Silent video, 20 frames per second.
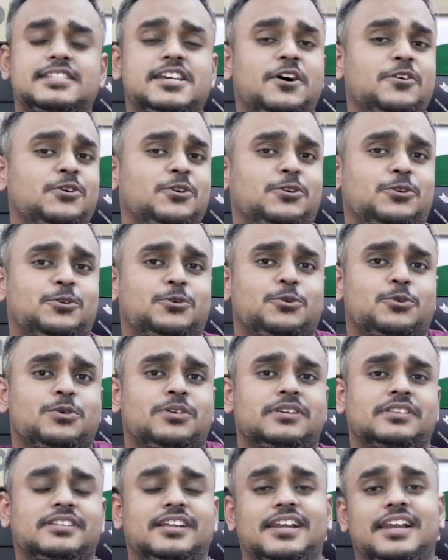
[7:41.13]
how you do
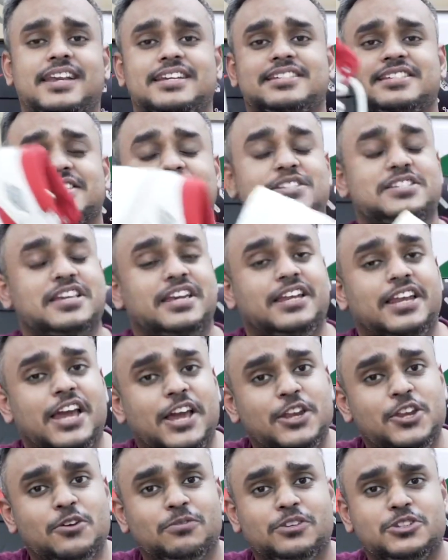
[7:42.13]
the laces in
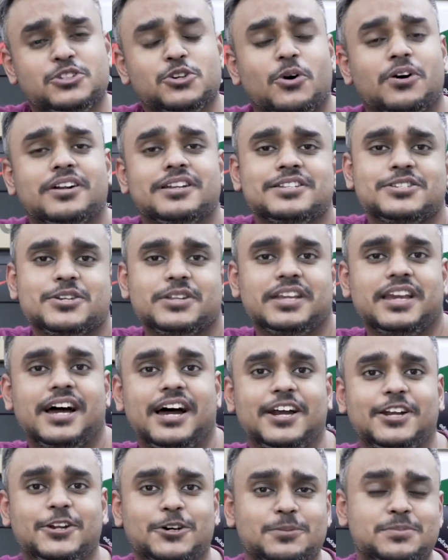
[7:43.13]
any of the Jordans or the
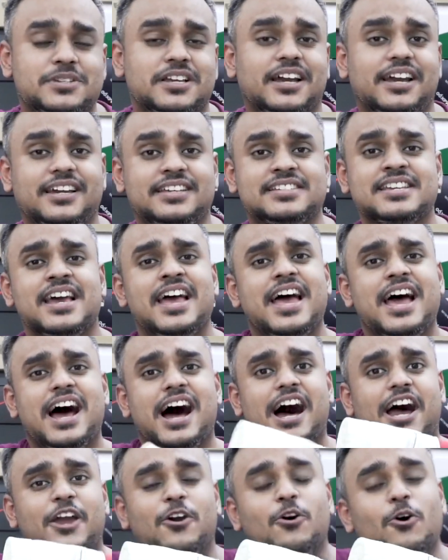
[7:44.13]
high tops guys.
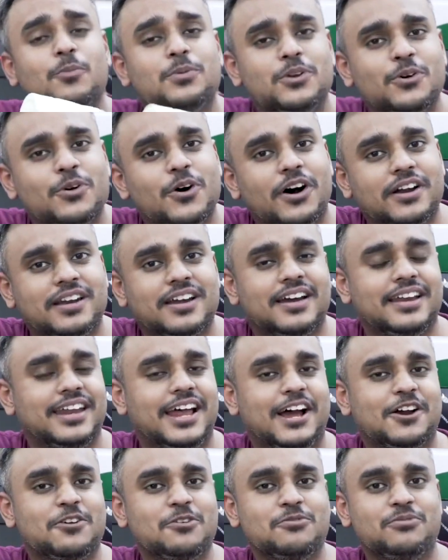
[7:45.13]
I hope you got a
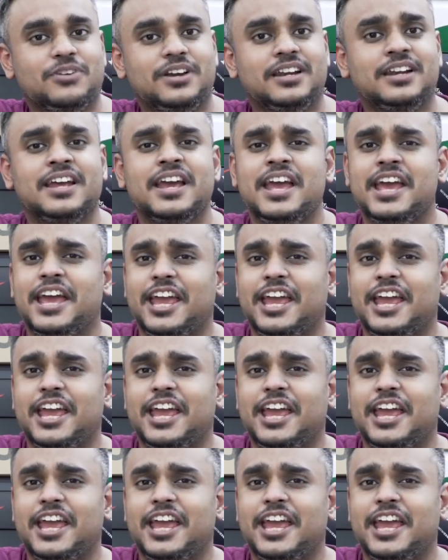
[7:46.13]
knack of it.